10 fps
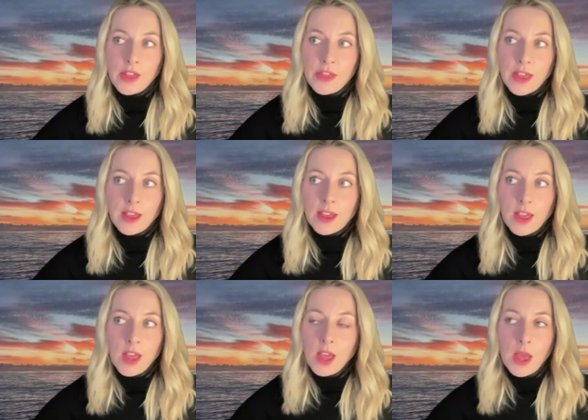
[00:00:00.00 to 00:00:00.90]
I
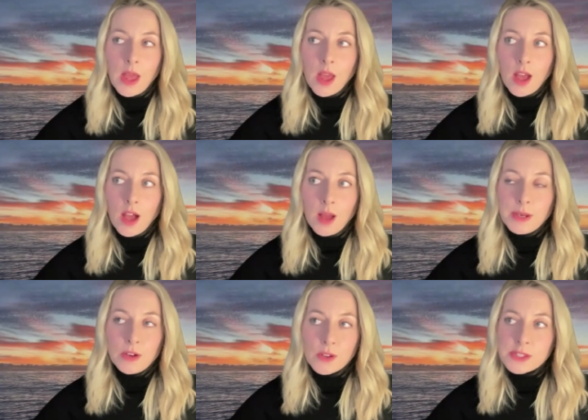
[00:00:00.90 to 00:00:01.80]

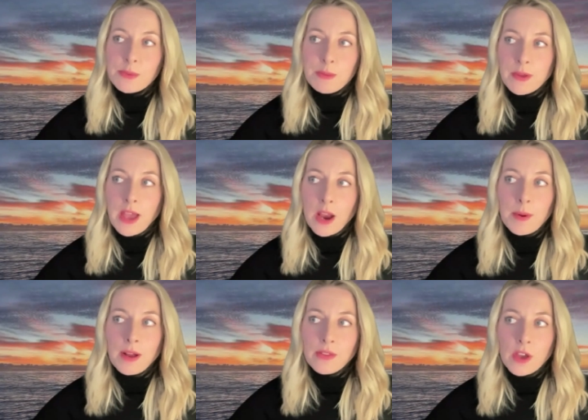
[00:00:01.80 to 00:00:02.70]
mean, lots of people care
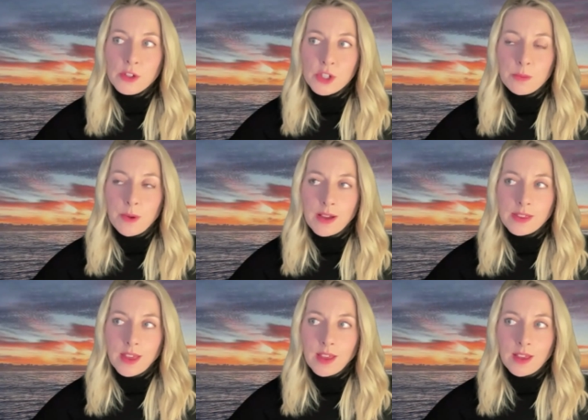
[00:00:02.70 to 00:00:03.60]
about the ocean, but I
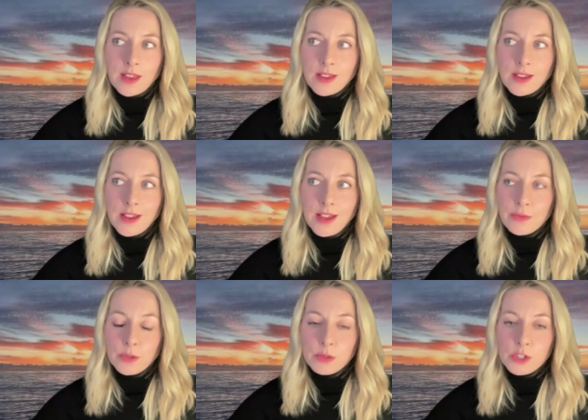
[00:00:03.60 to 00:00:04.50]
think
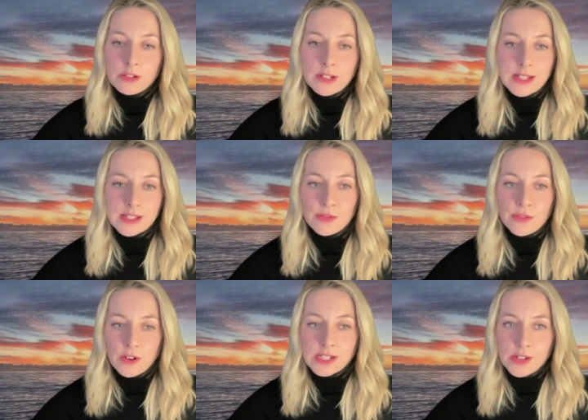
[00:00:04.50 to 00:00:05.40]
if we were doing this to
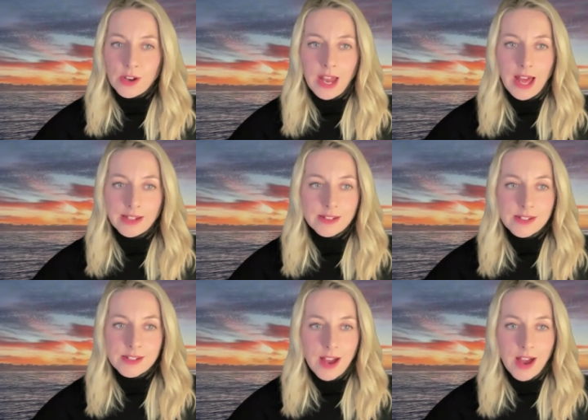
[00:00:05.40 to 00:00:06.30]
forests on
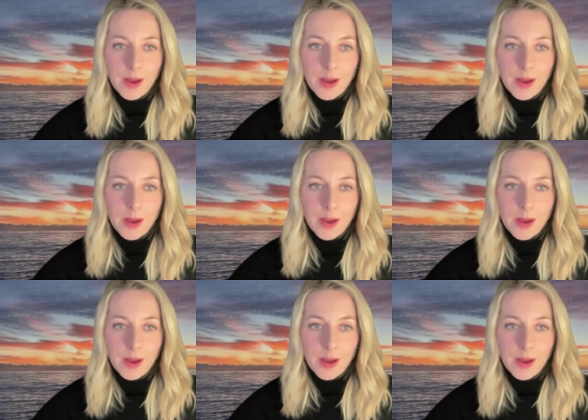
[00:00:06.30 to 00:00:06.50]
land,